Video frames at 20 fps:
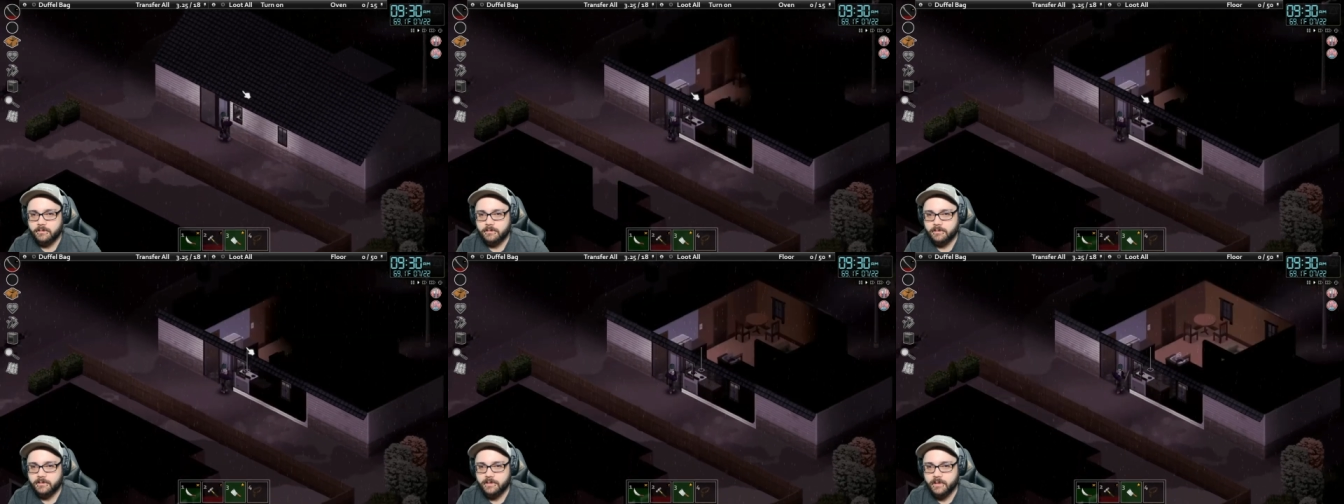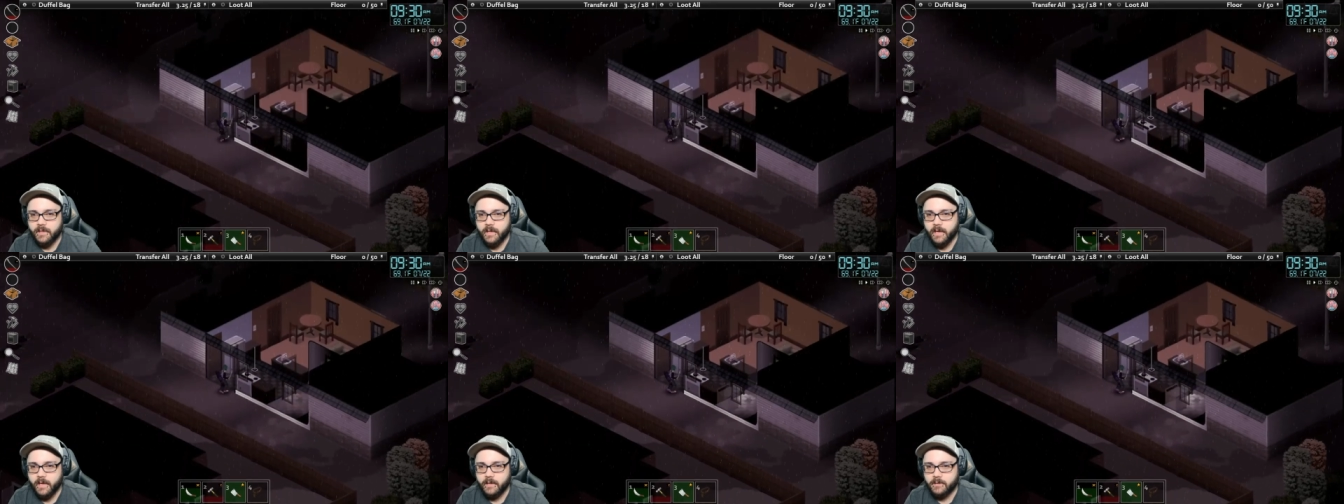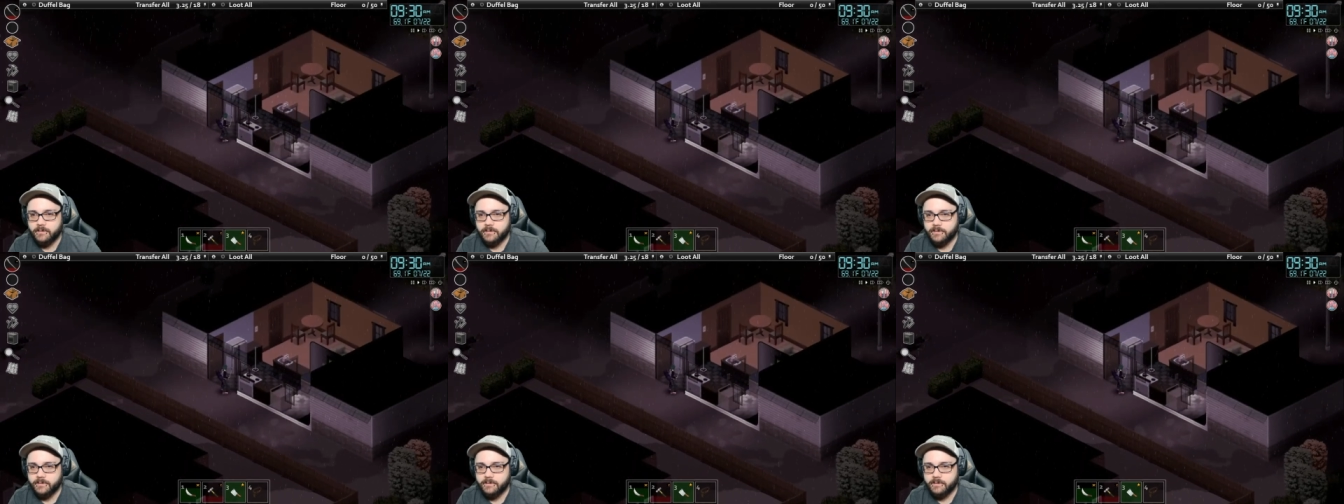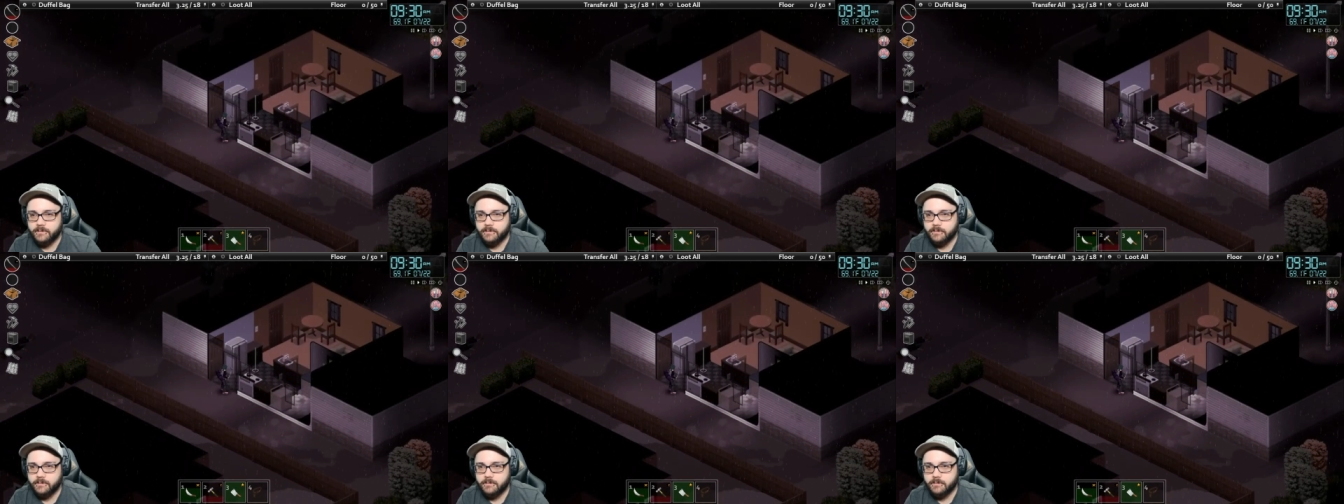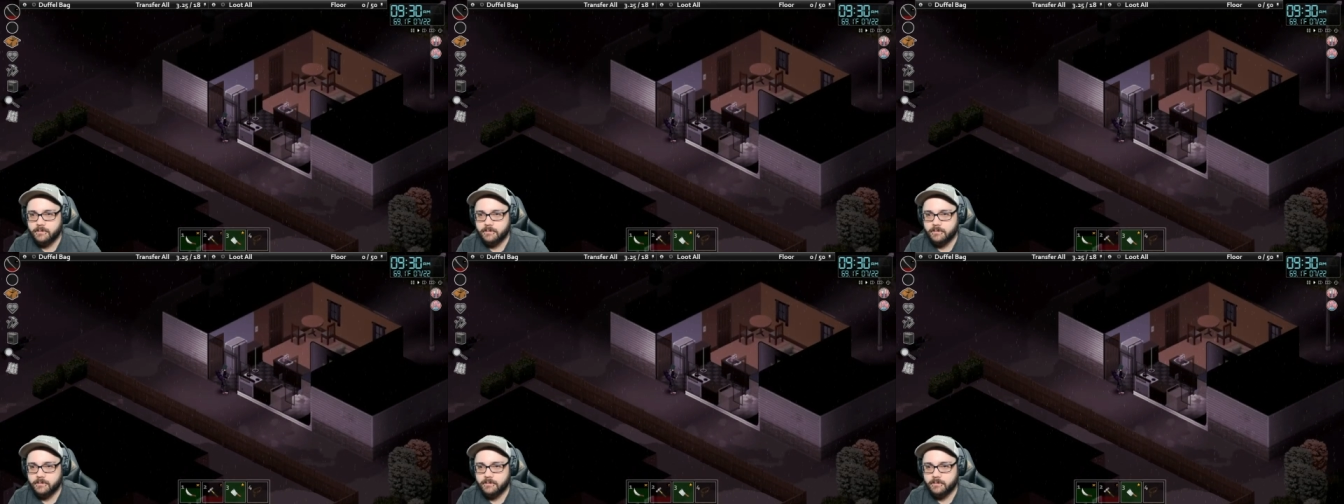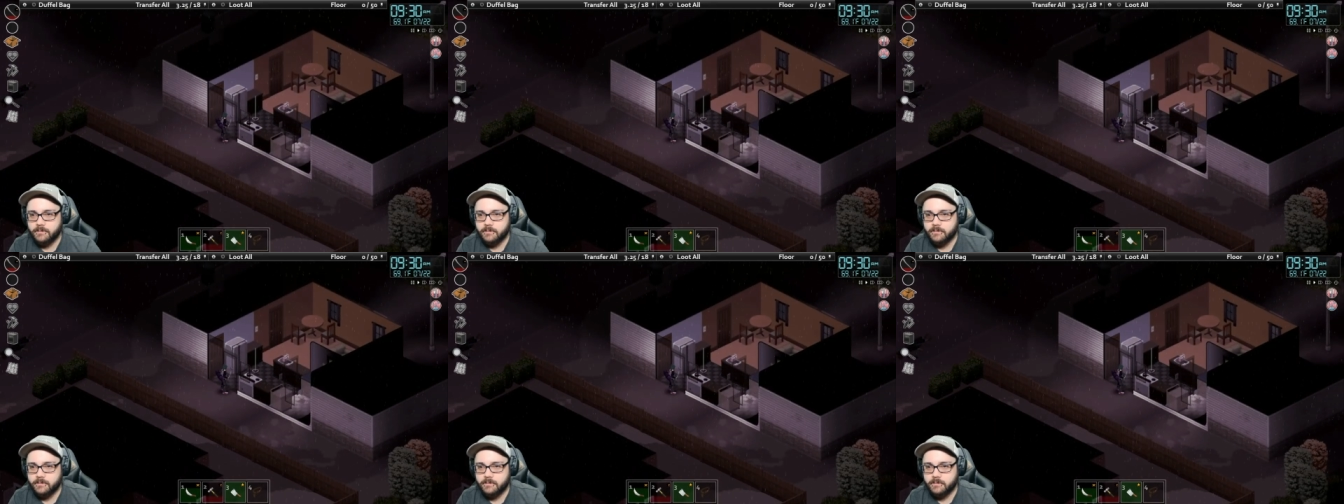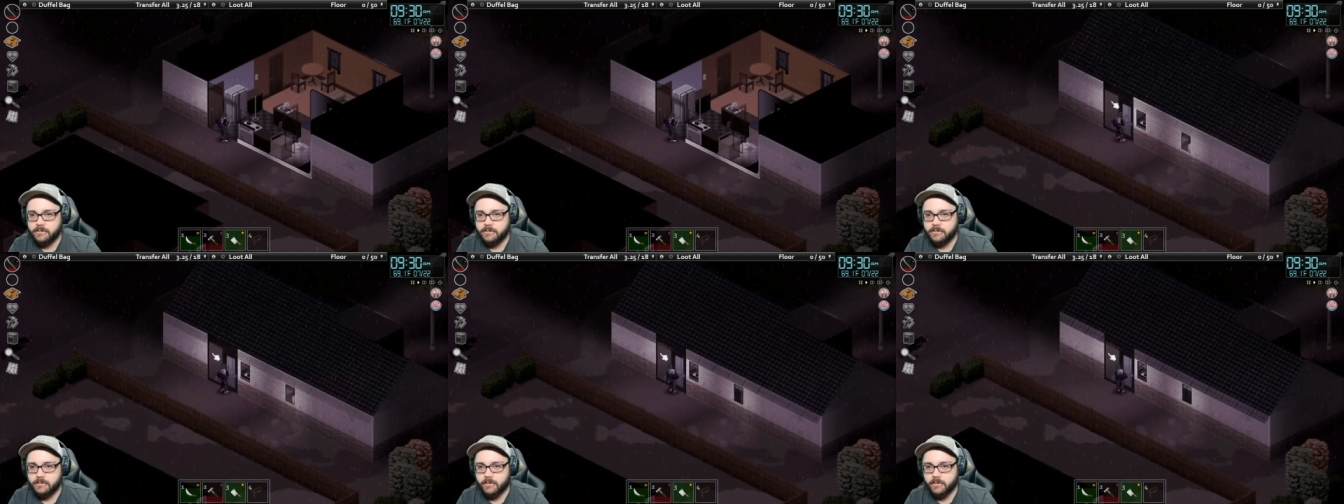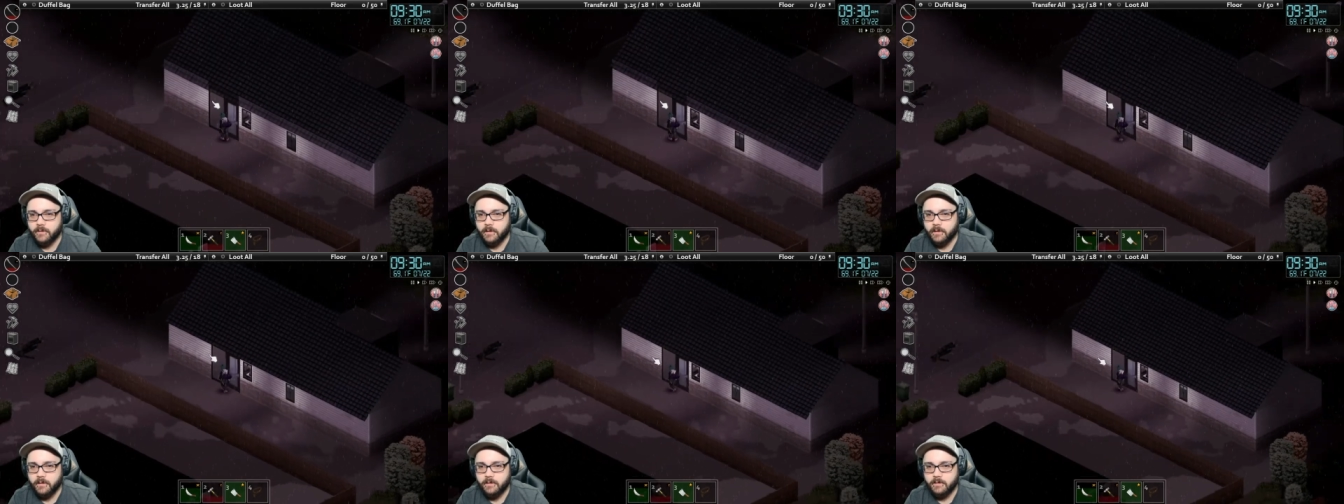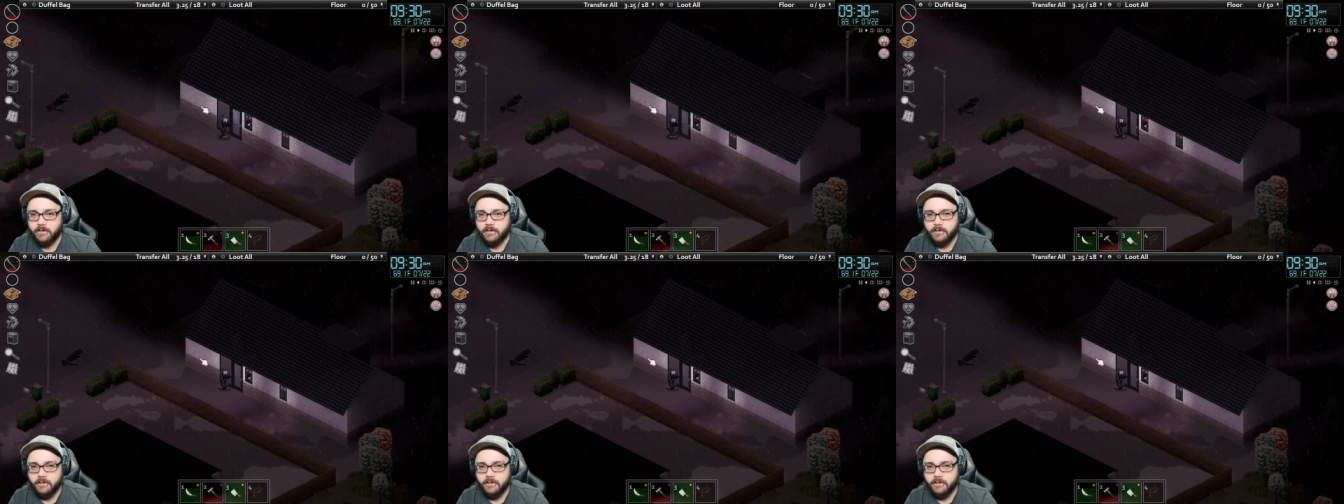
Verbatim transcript: Just a house? Okay.